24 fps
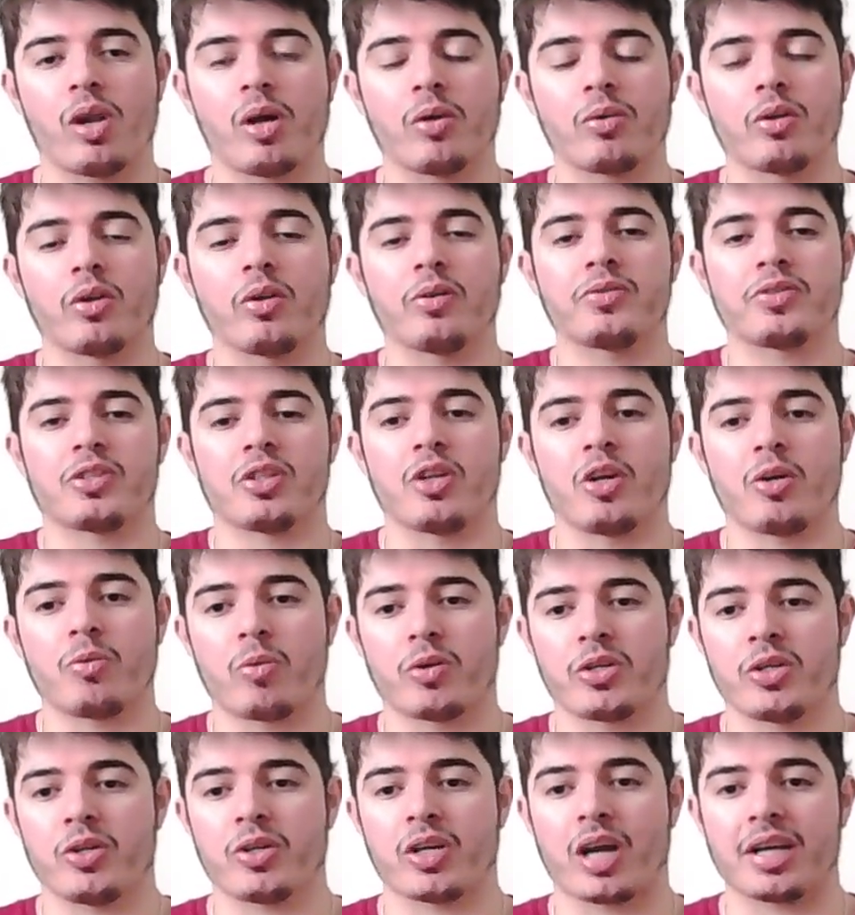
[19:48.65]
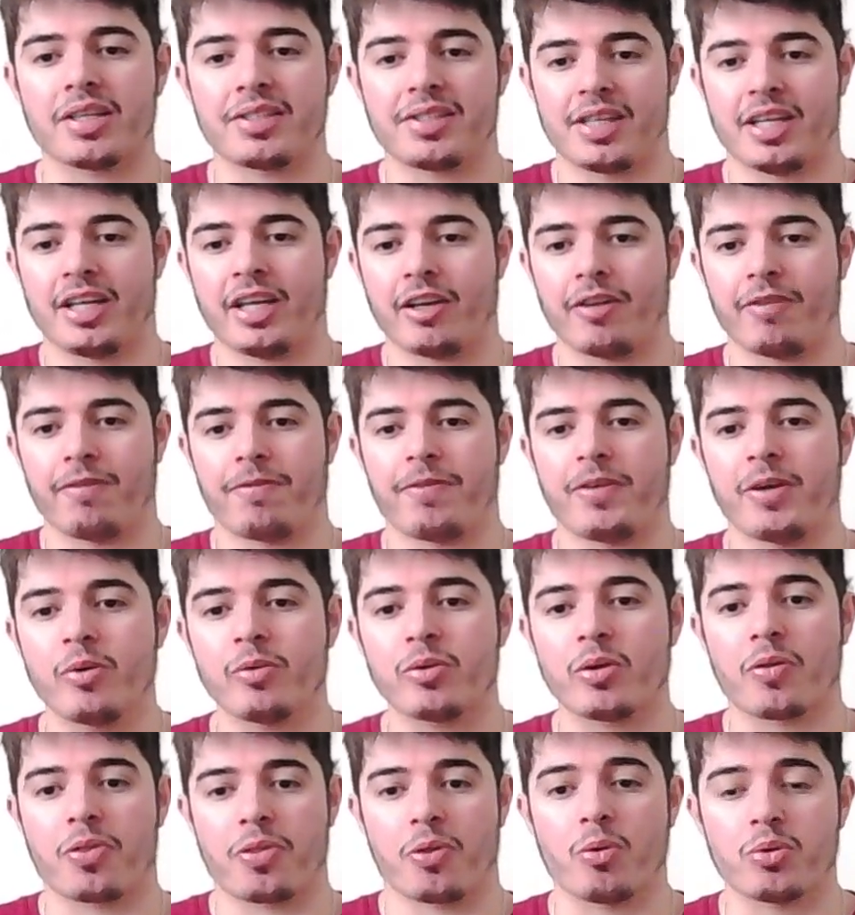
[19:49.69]
I'd love to know what you guys think and feel.
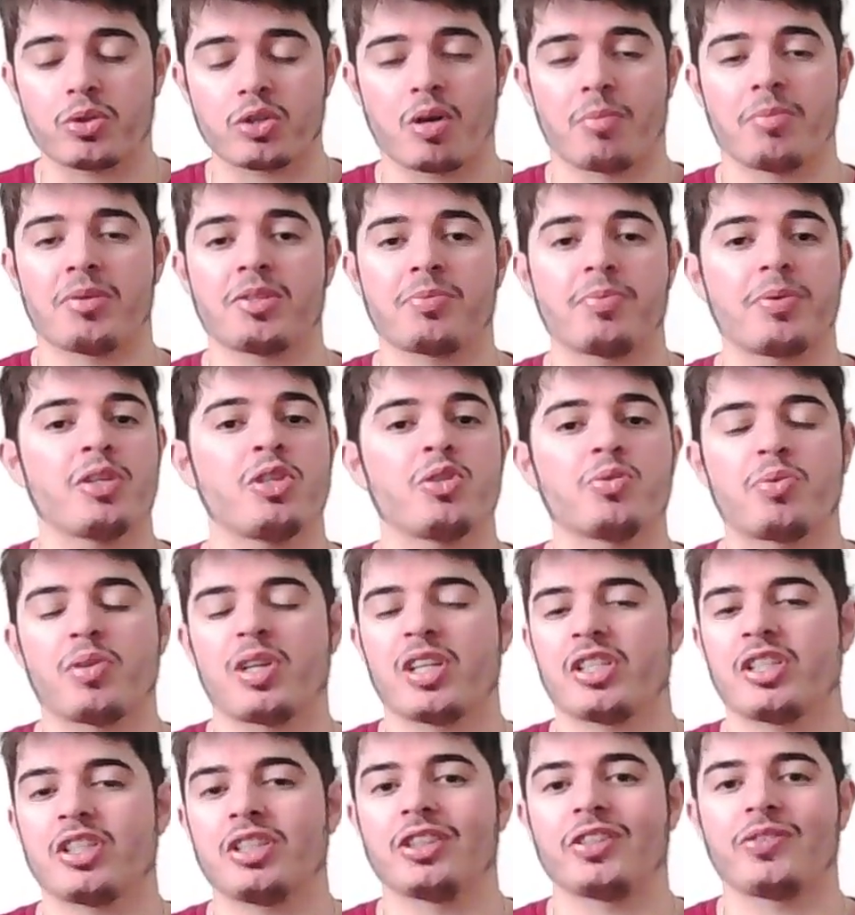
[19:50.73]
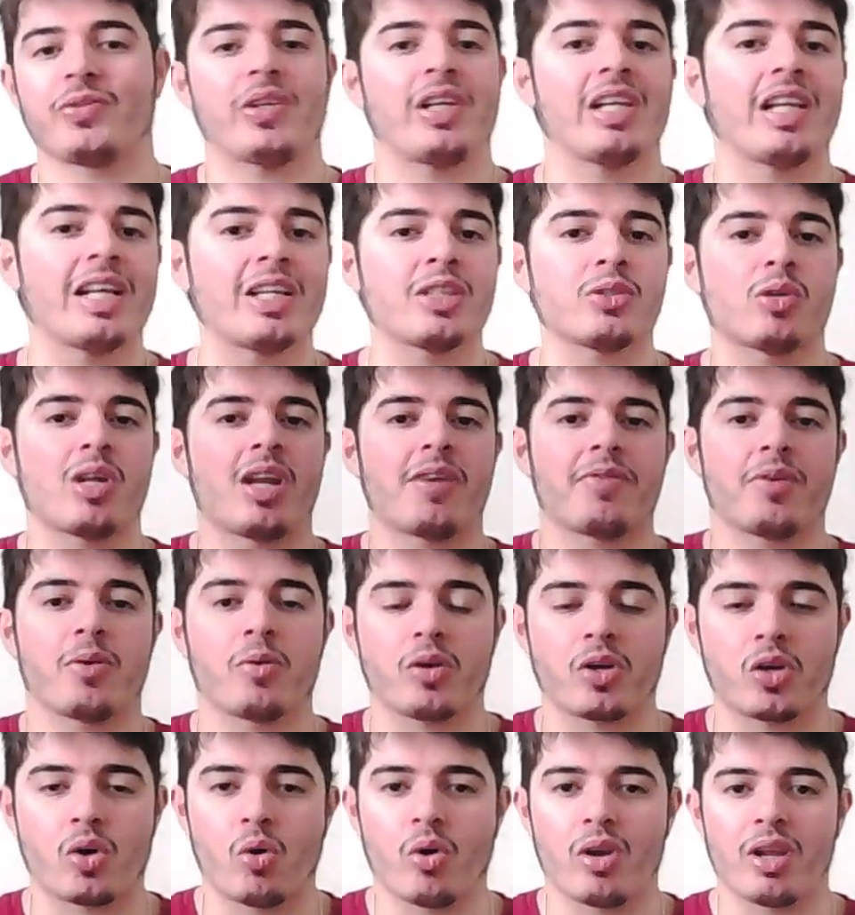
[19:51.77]
Your thoughts, comments, opinions, predictions, feelings, whatever you want
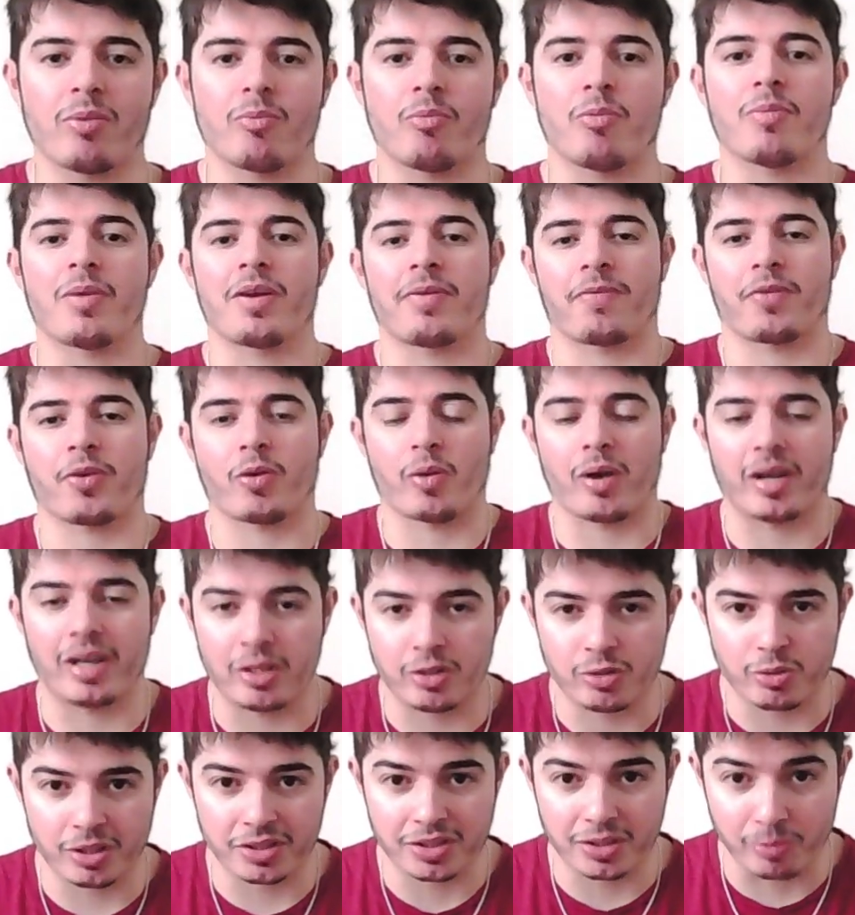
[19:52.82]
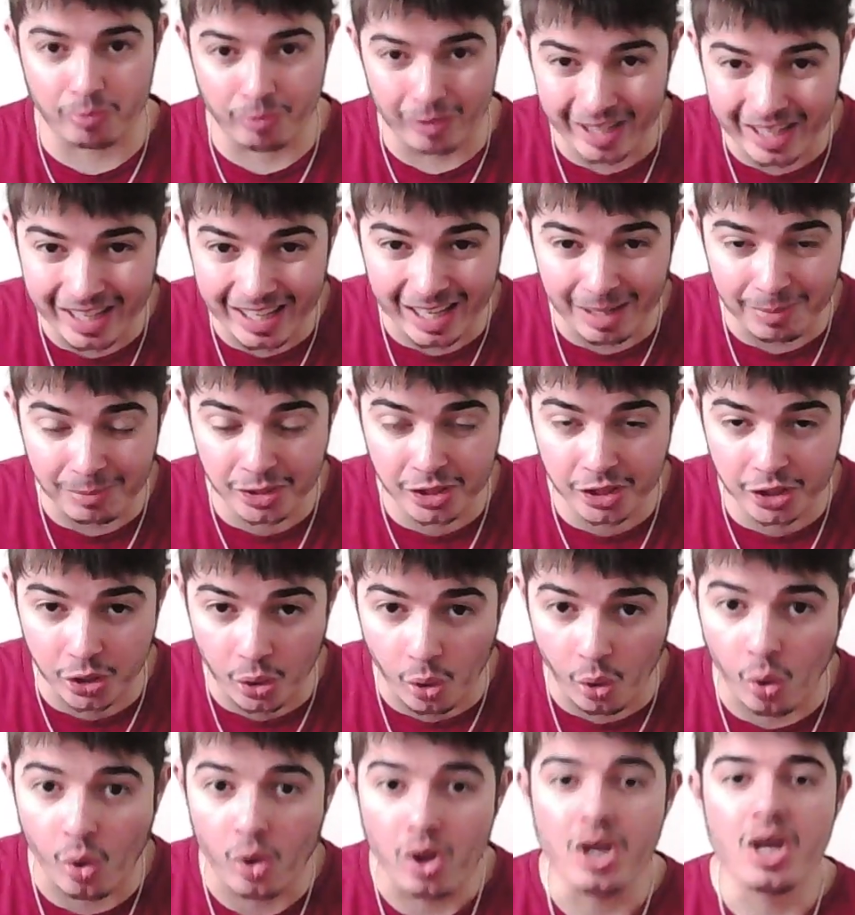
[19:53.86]
to call it, will make for great interest in reading, I'm
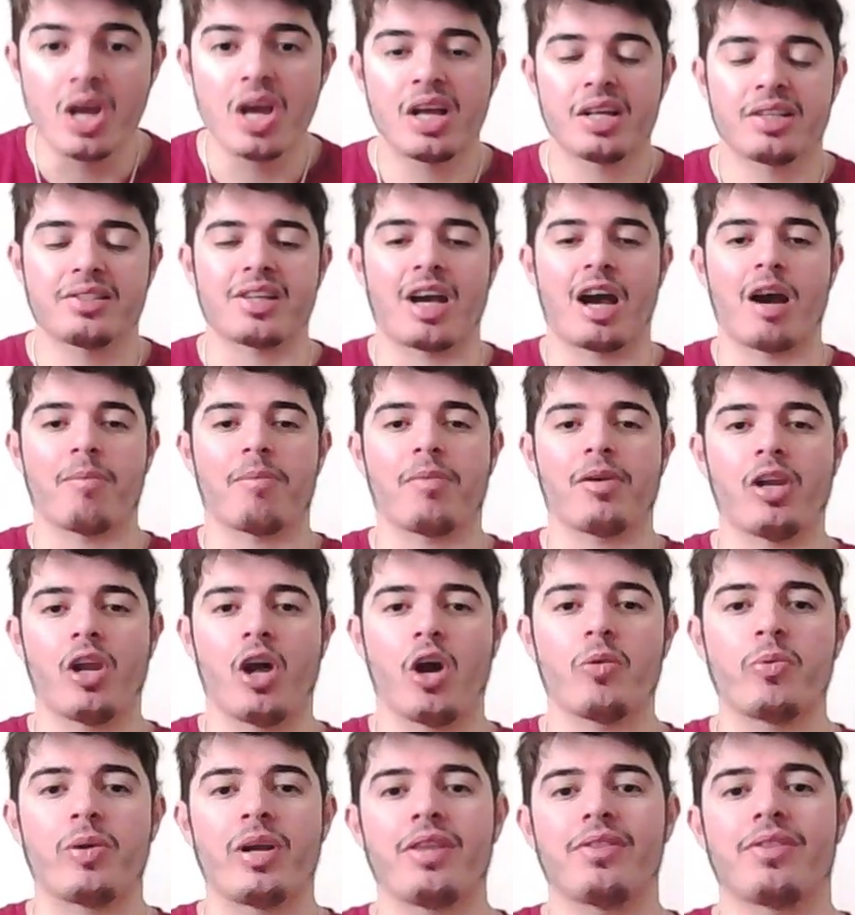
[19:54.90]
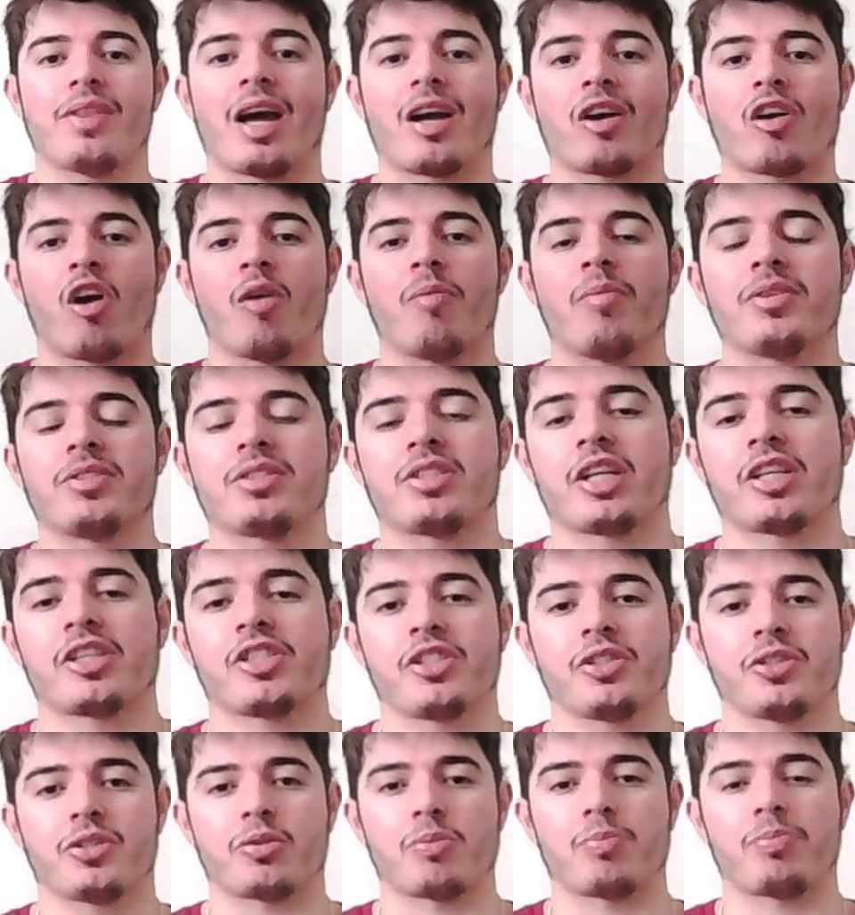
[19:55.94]
sure, down below in that comment section.
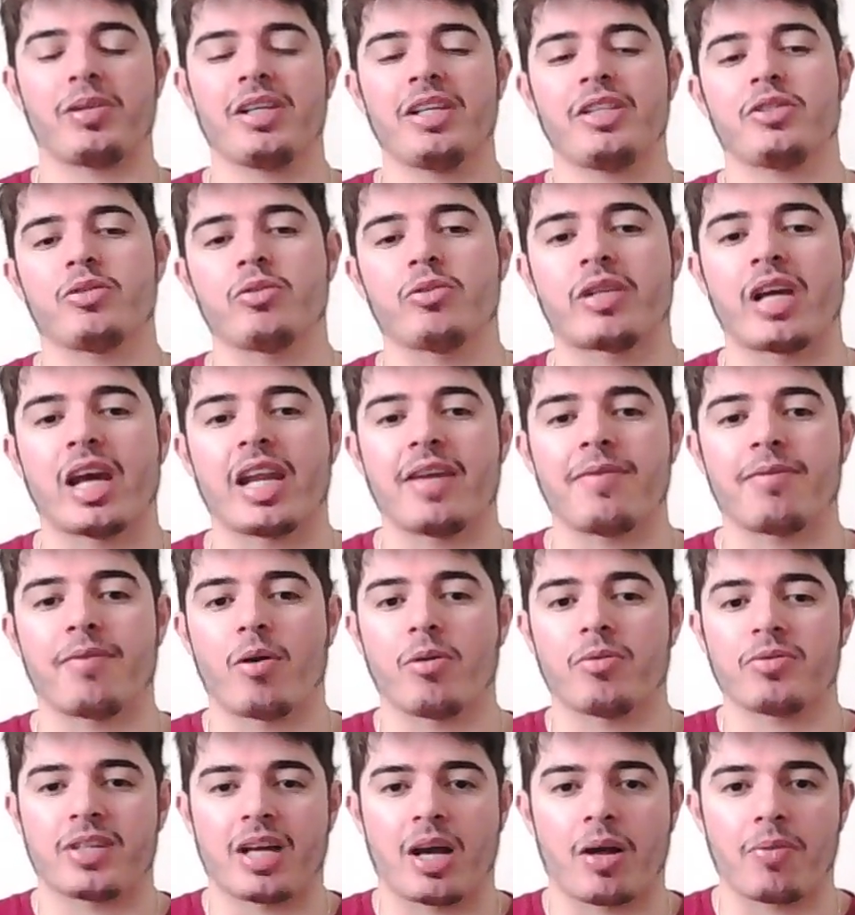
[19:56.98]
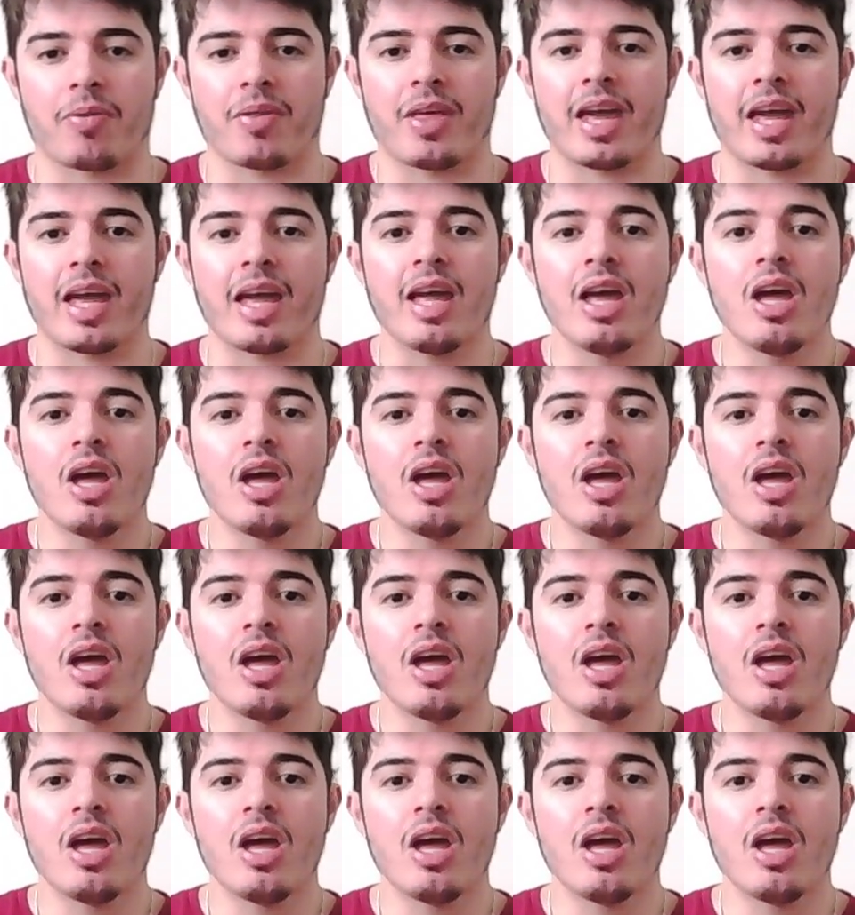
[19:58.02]
So please do get involved down there.